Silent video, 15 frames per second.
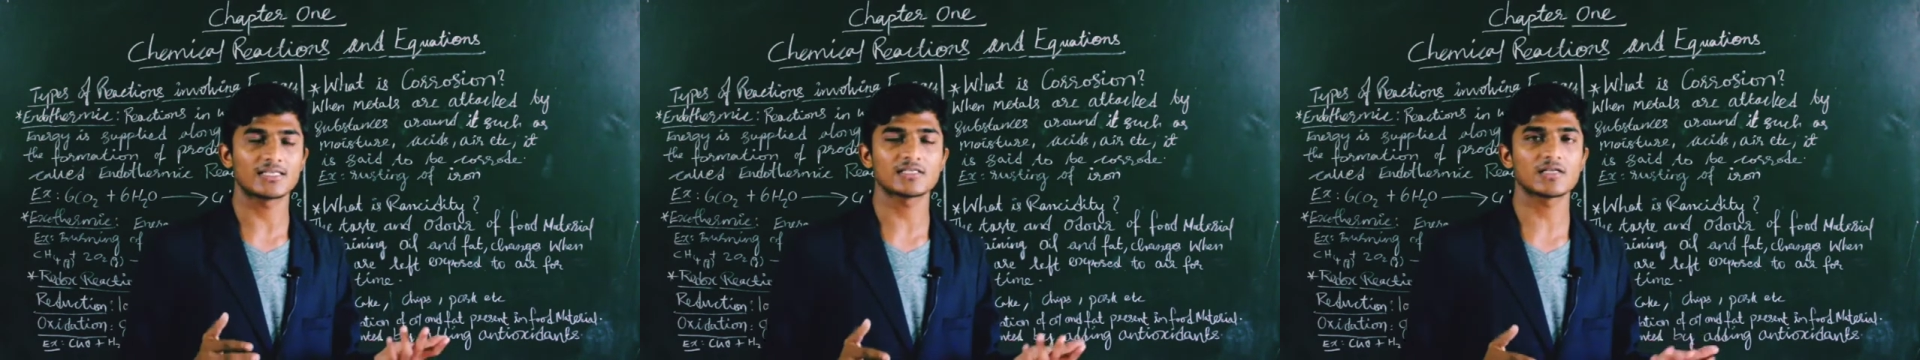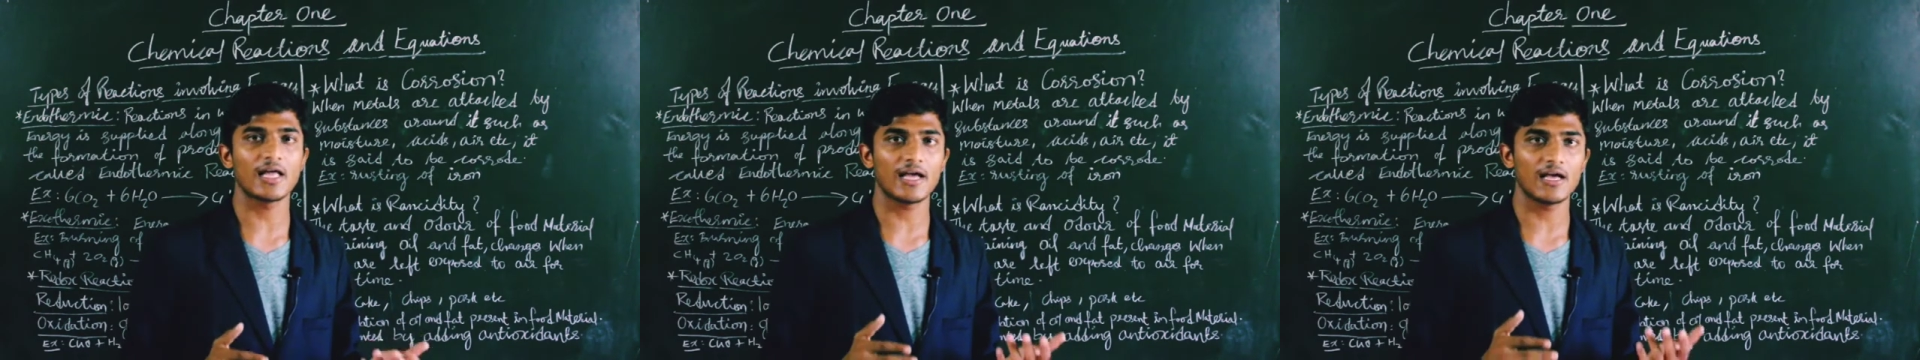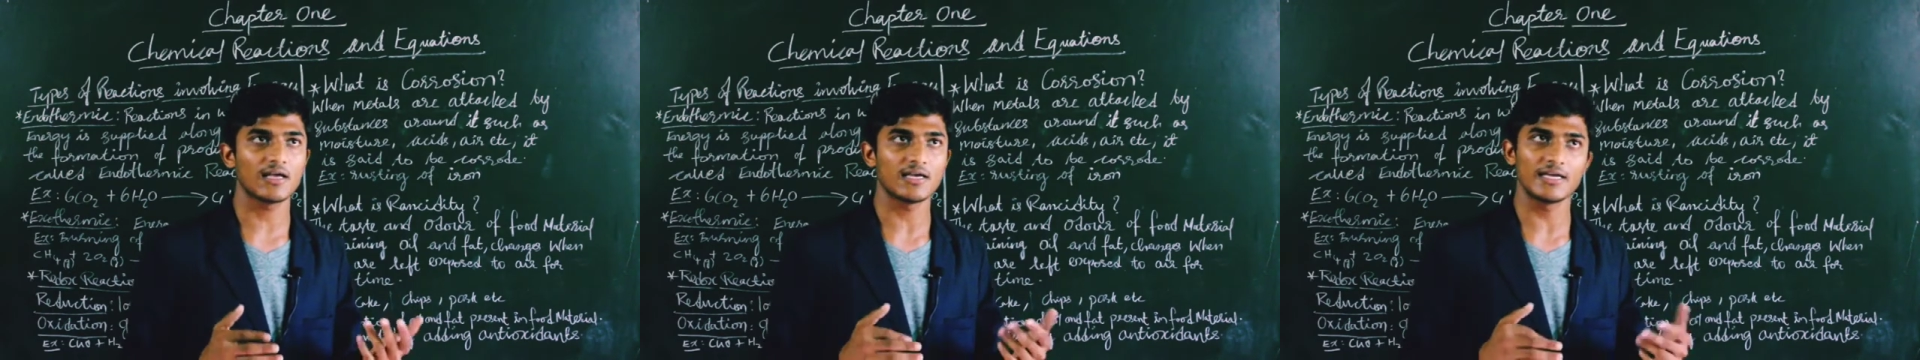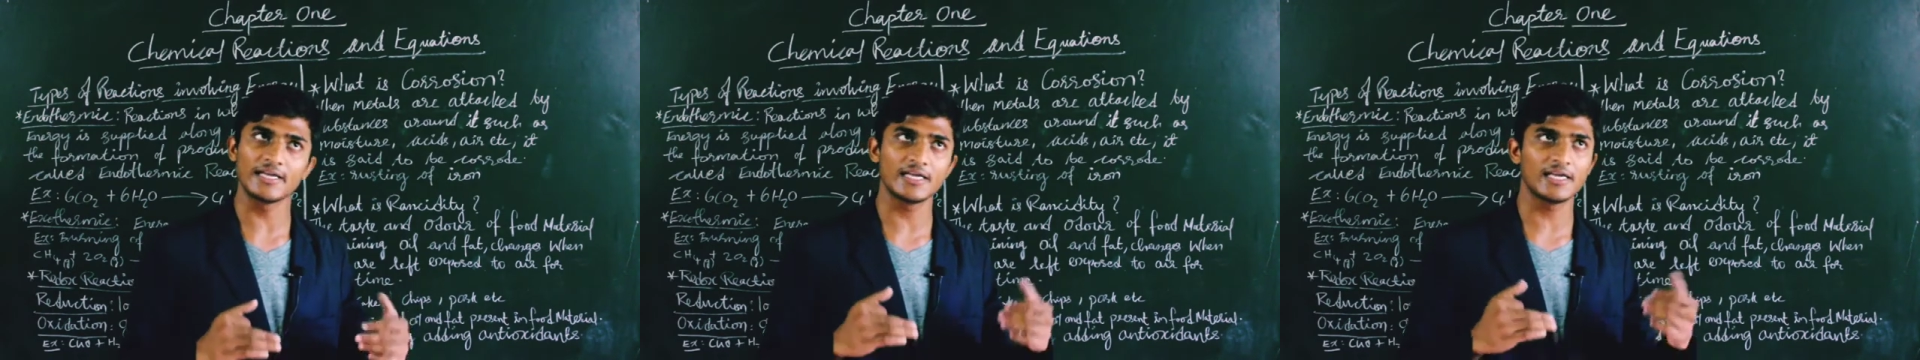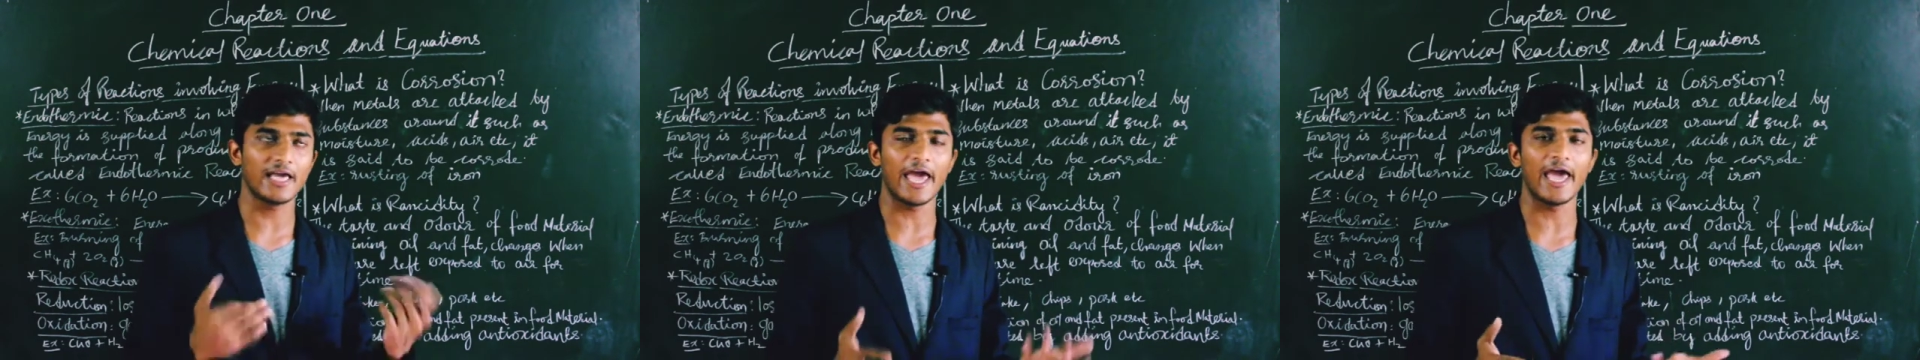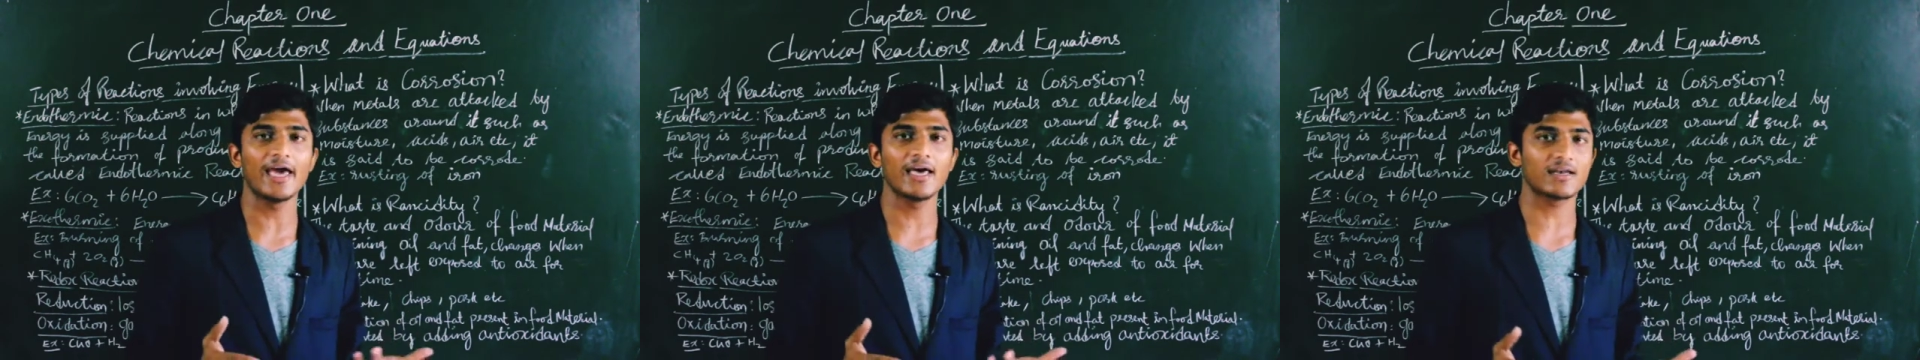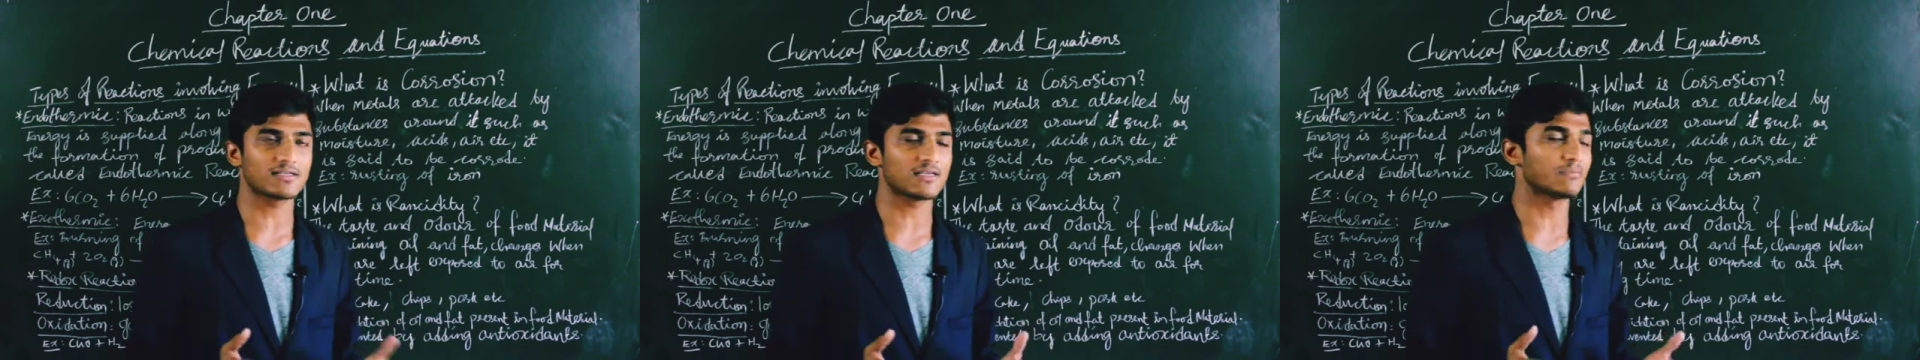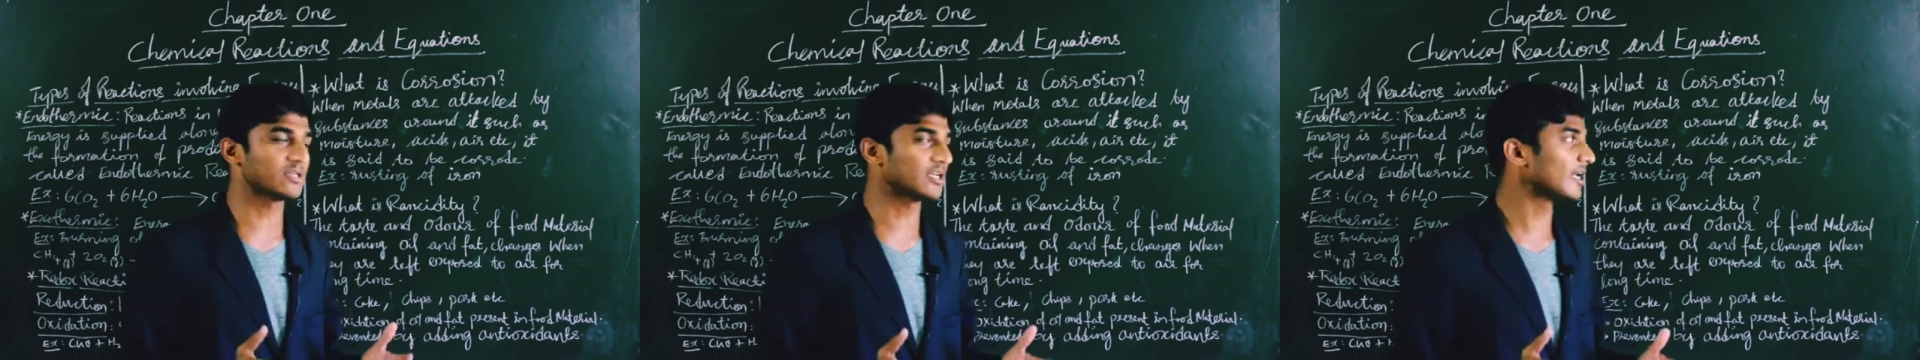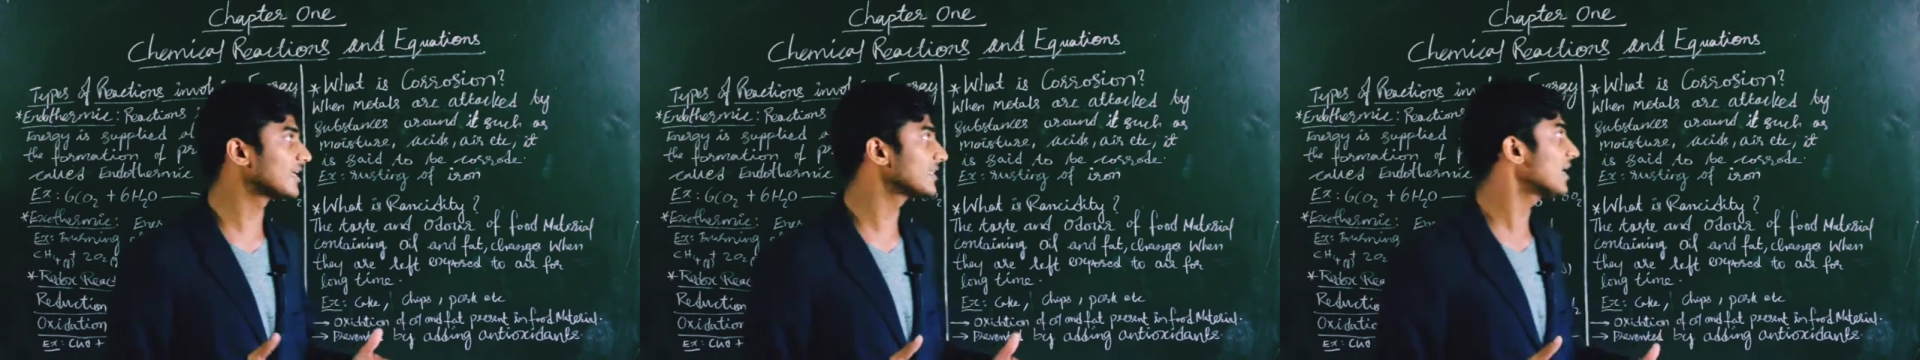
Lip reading: like any air, something like